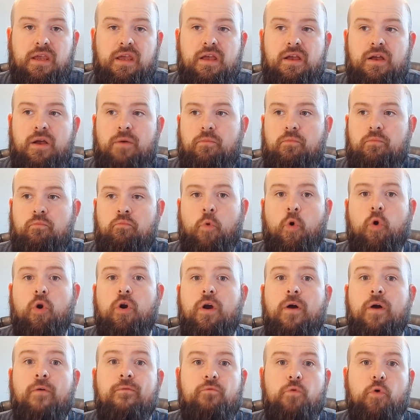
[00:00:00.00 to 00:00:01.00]
more
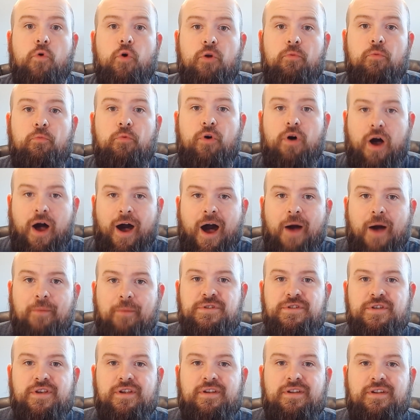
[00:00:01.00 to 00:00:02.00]
affordable
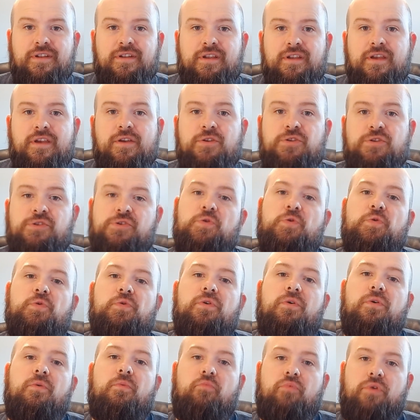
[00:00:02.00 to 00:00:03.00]
option to
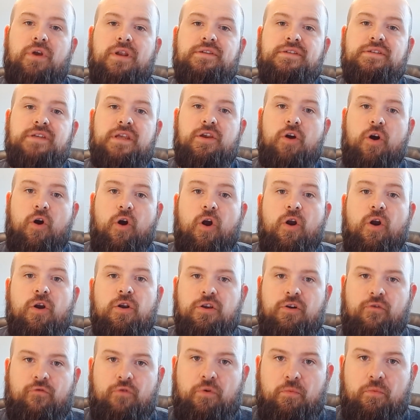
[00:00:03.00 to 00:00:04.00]
printing
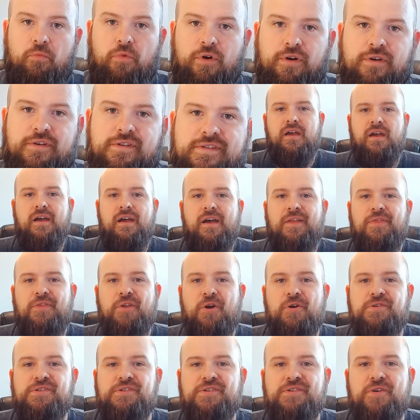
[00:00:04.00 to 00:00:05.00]
hardcover books. There
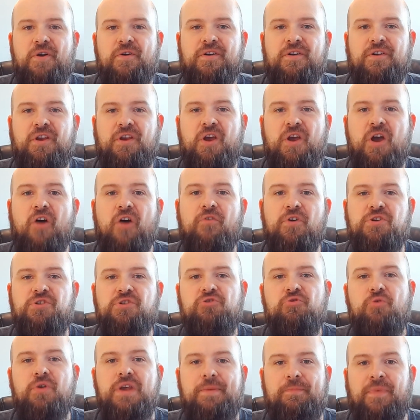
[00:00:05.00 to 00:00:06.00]
are certain cover
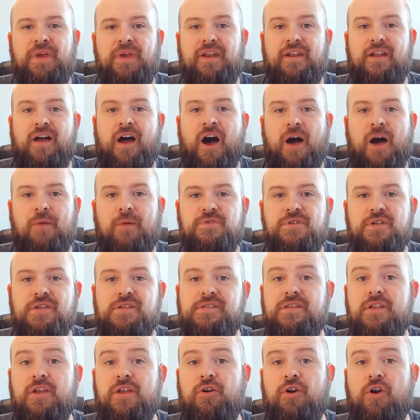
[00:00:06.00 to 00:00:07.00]
treatment
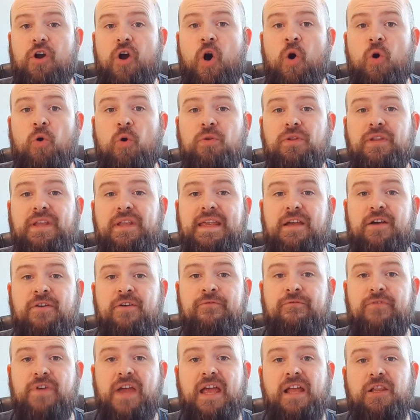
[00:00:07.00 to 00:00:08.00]
options that are only
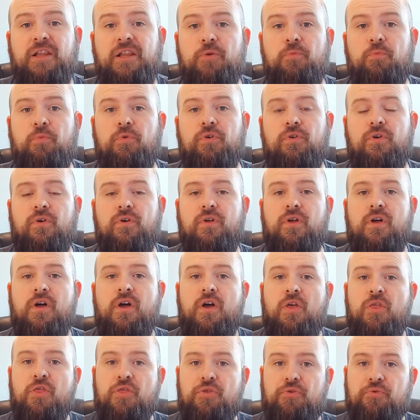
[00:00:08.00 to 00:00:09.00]
available
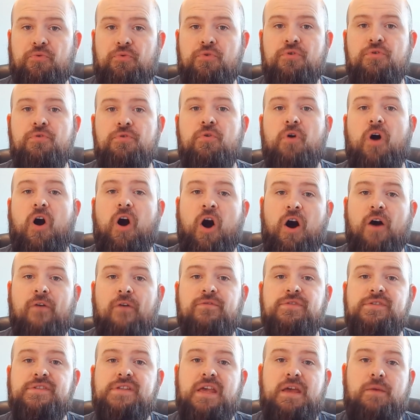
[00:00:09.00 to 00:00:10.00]
through
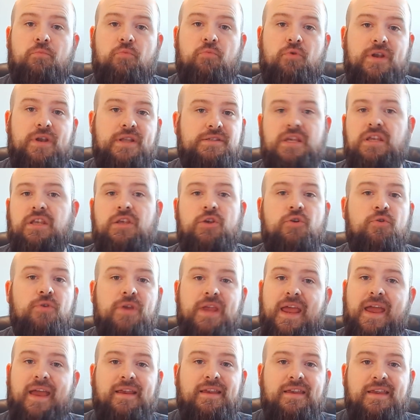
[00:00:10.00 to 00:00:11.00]
offset printing. You
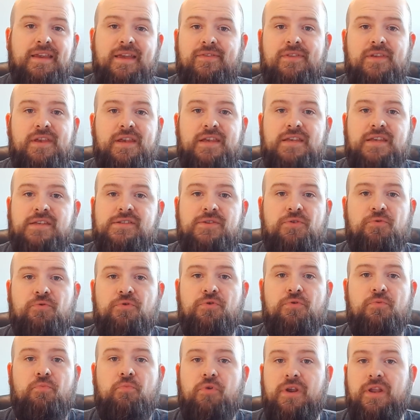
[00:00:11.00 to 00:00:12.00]
can't get these
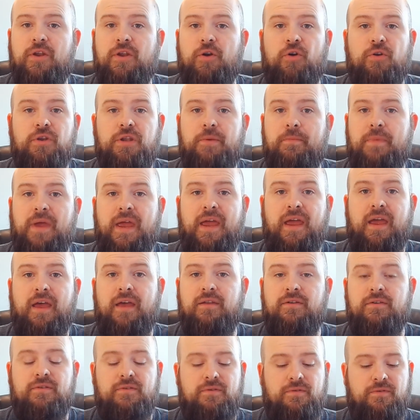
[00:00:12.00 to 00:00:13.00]
through
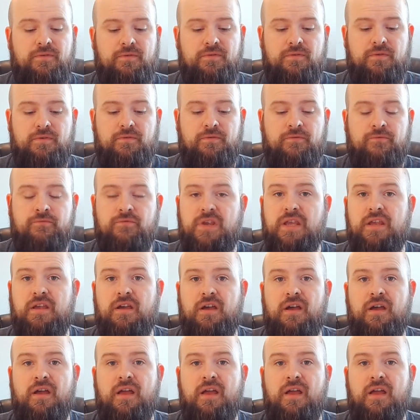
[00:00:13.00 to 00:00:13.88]
print-on-demand via